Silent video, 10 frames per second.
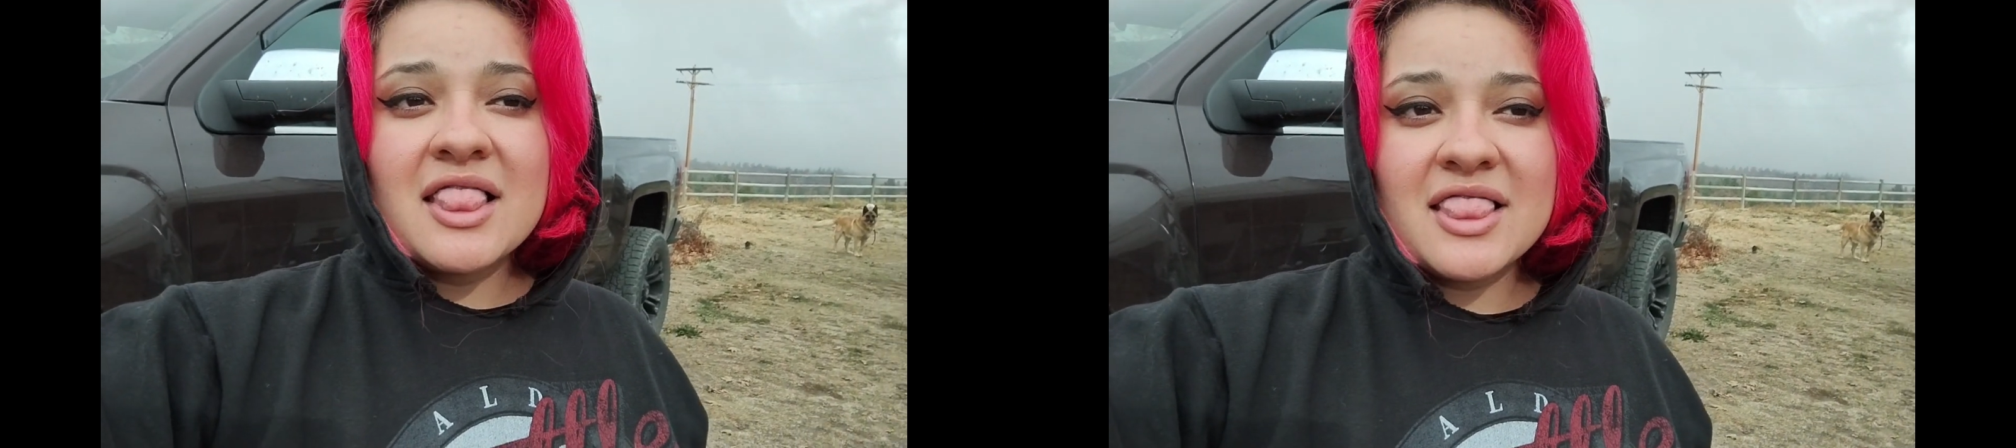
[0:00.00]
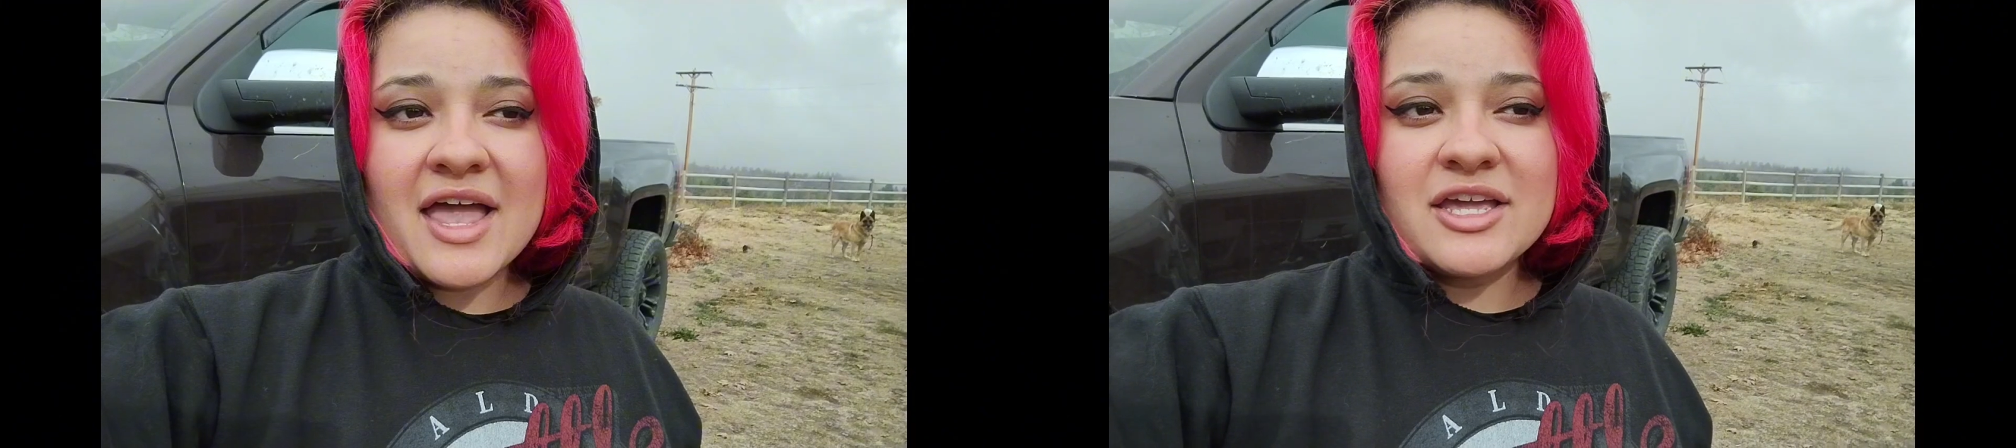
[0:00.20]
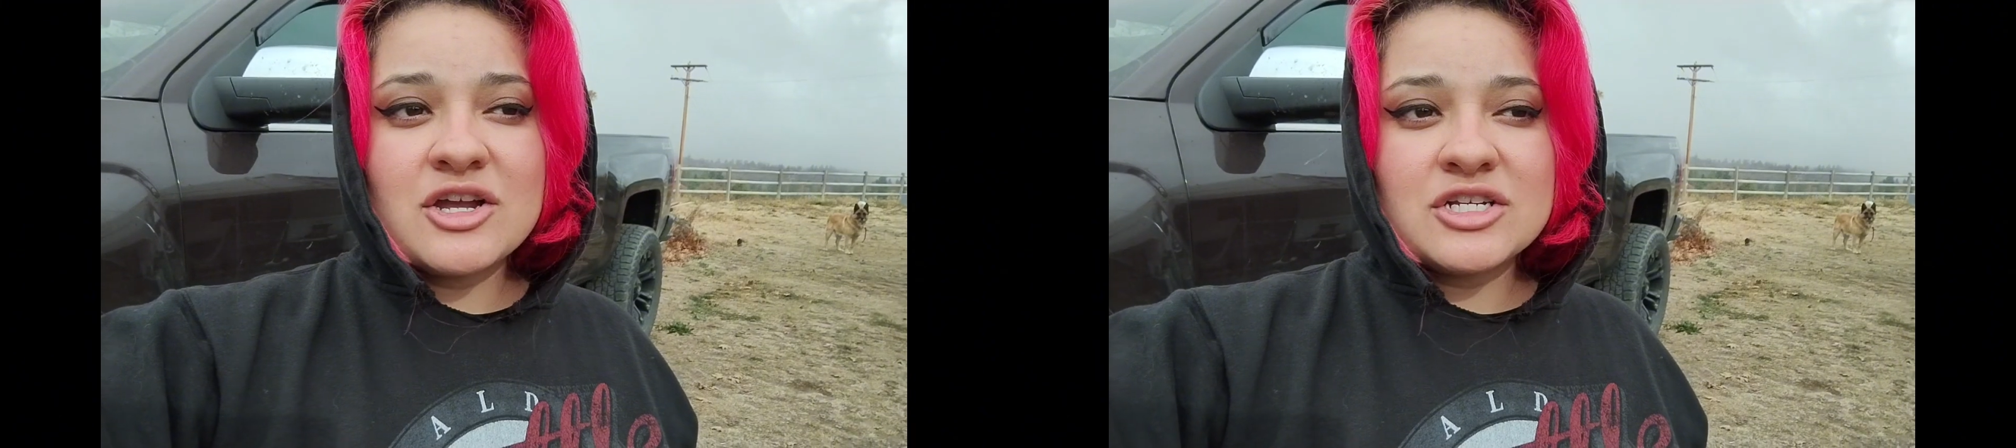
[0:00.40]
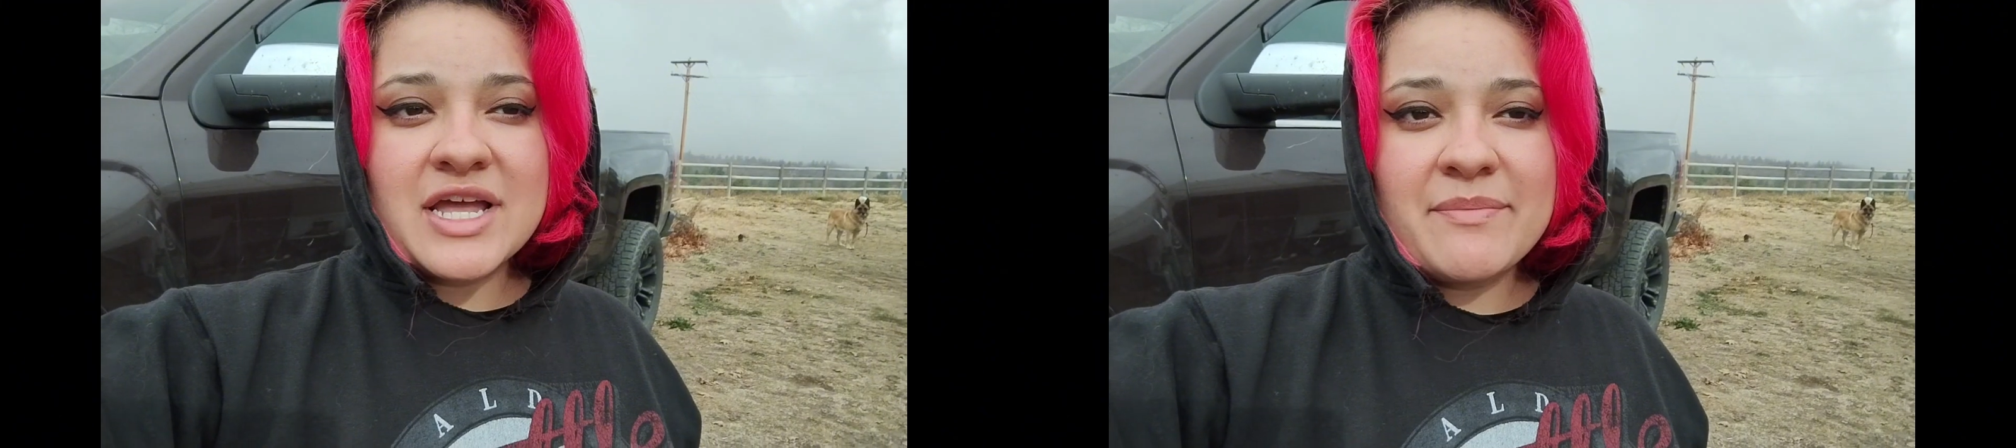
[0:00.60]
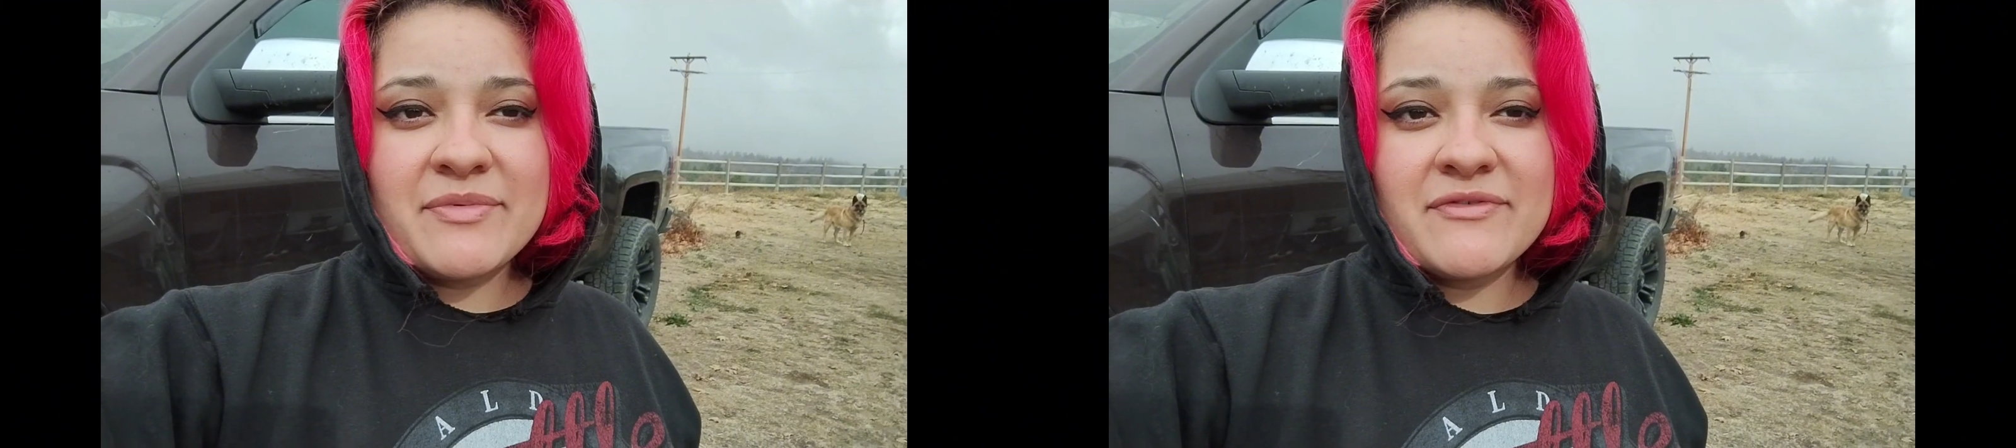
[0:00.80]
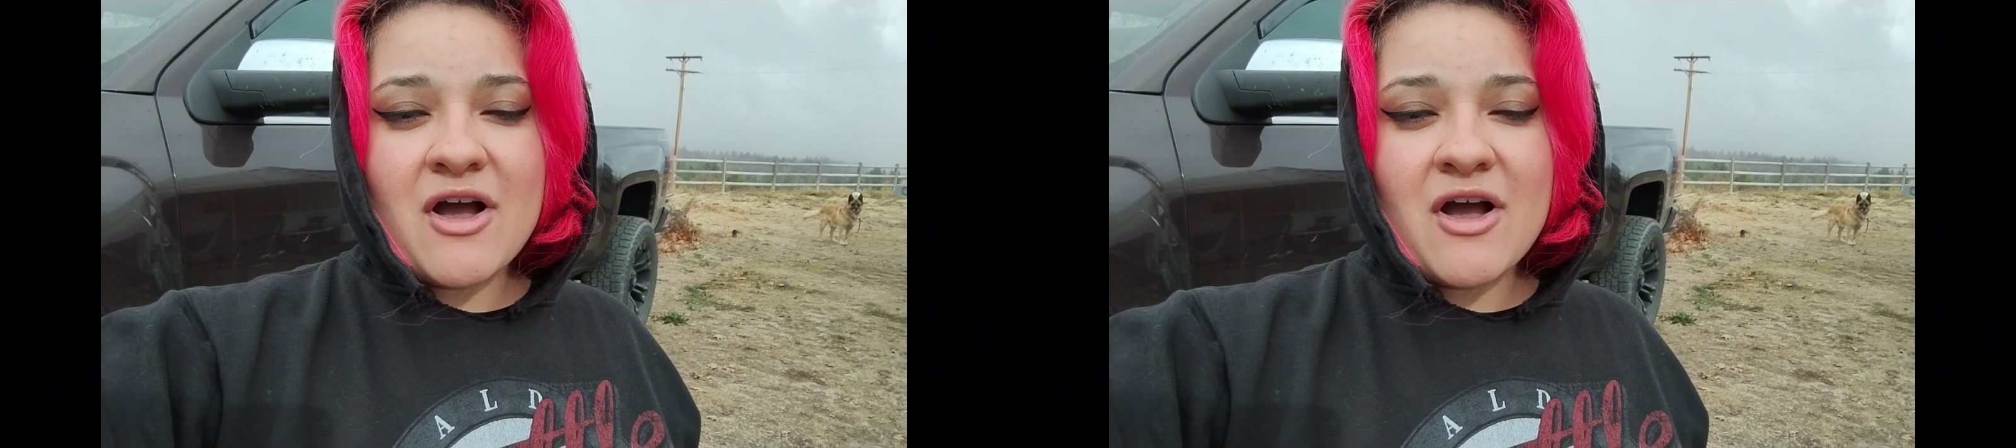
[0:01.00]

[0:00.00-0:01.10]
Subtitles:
like your type of